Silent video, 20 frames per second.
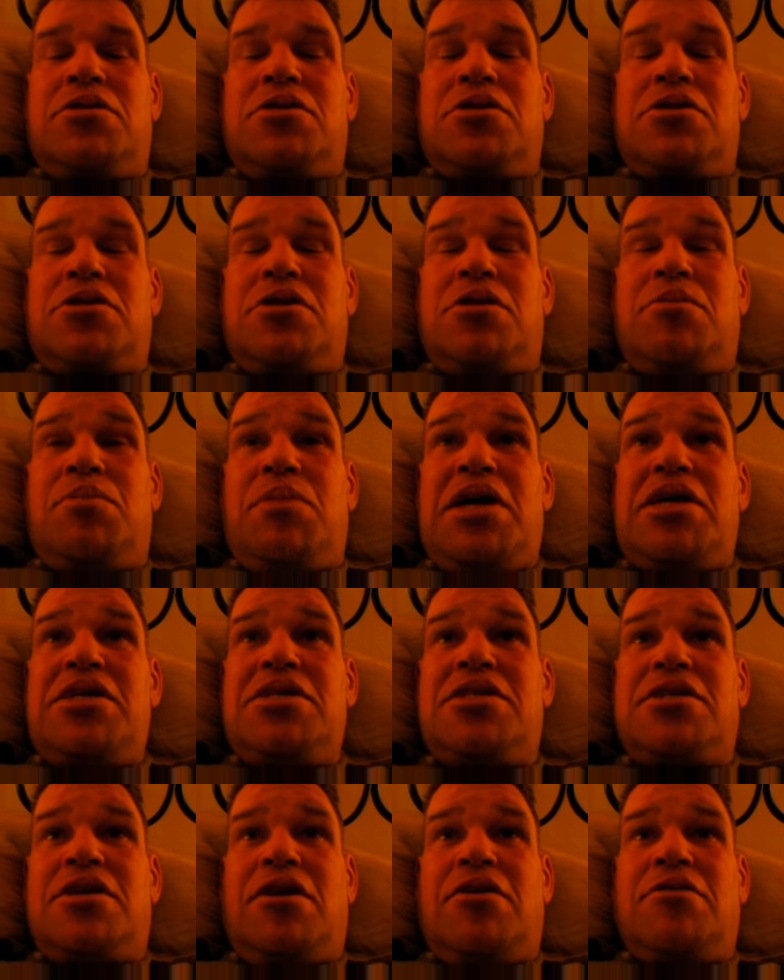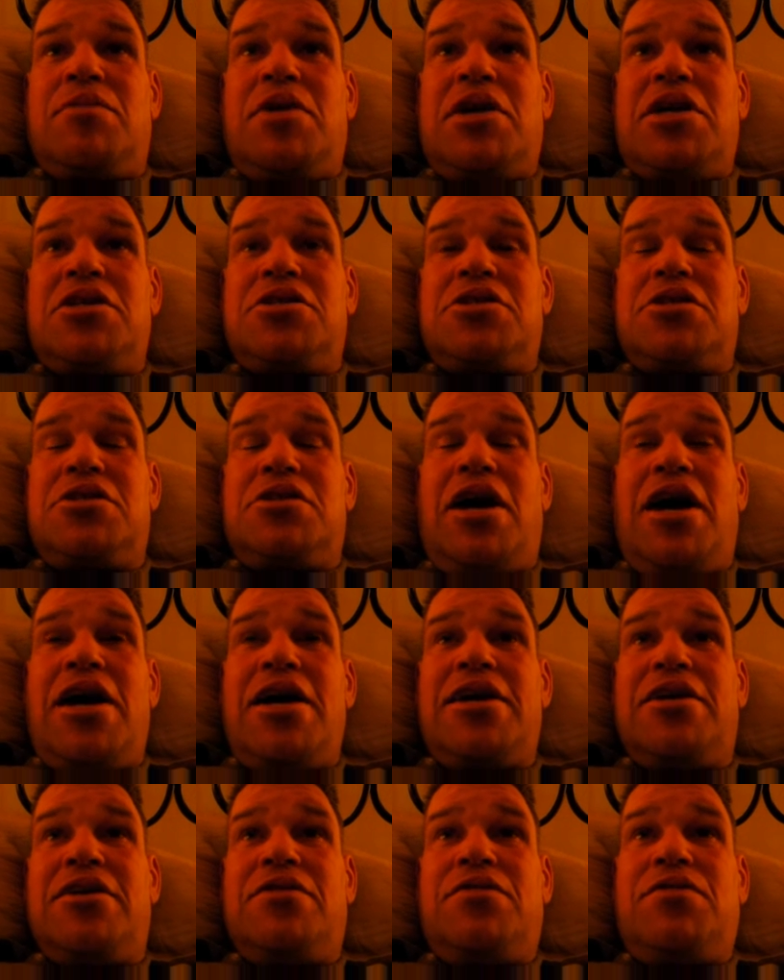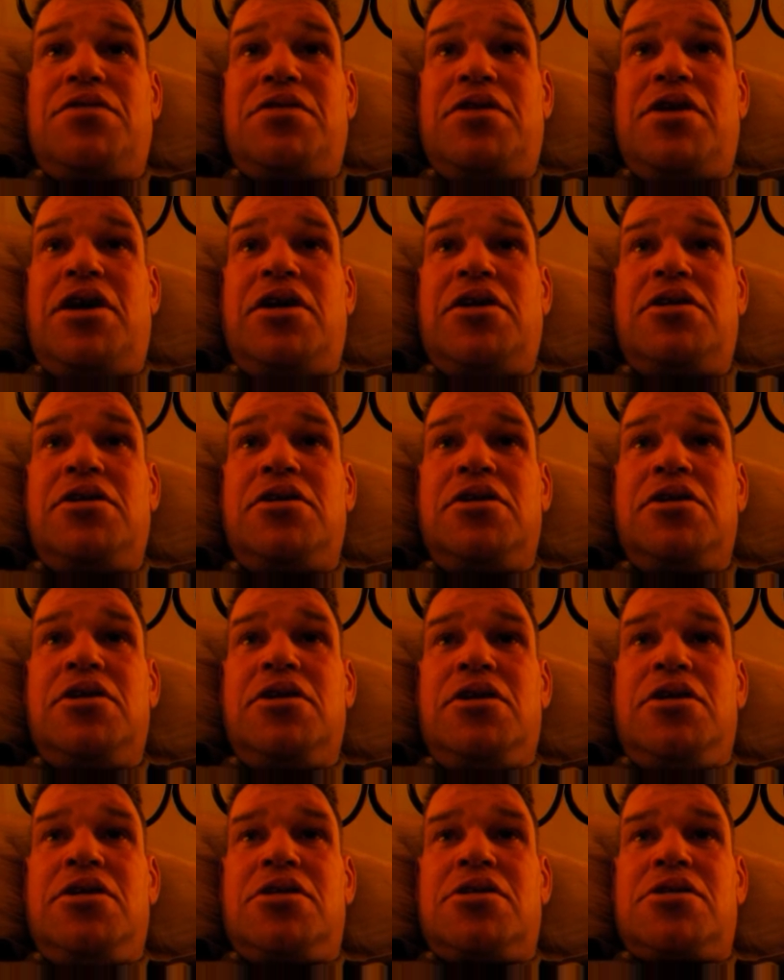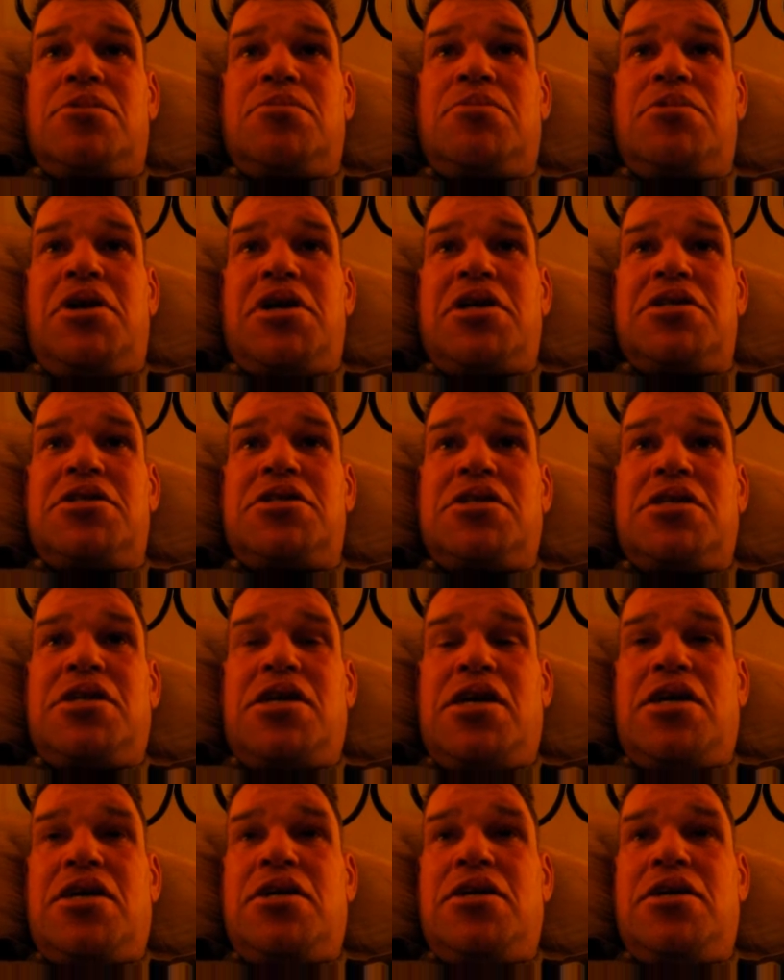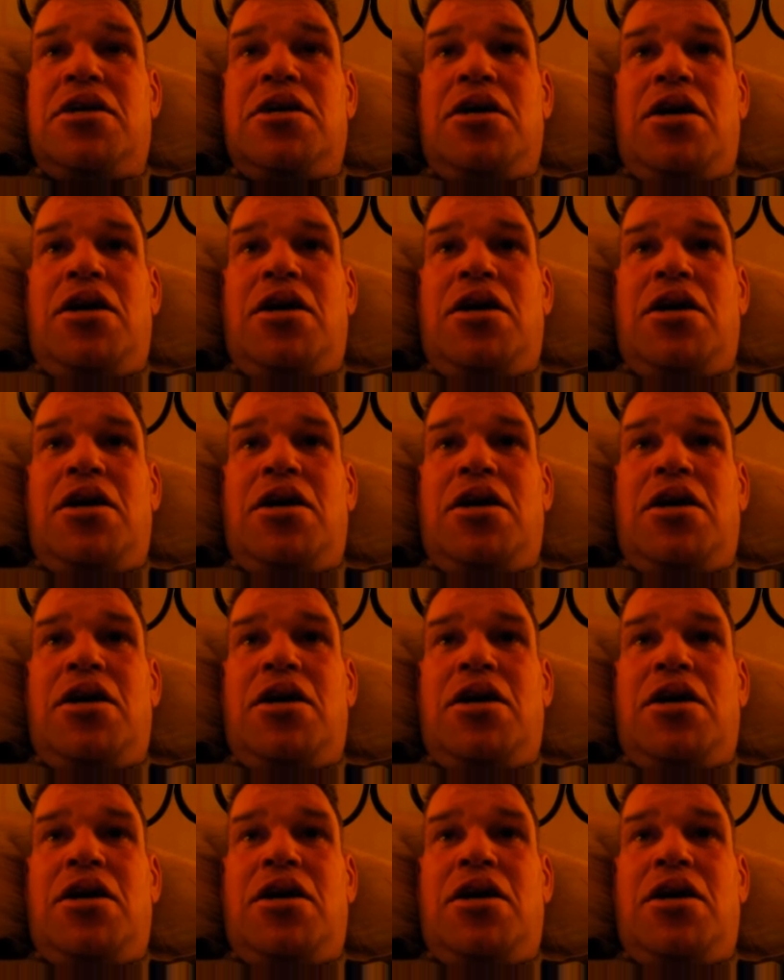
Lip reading: concern myself making sure I get a friend, someone I can see.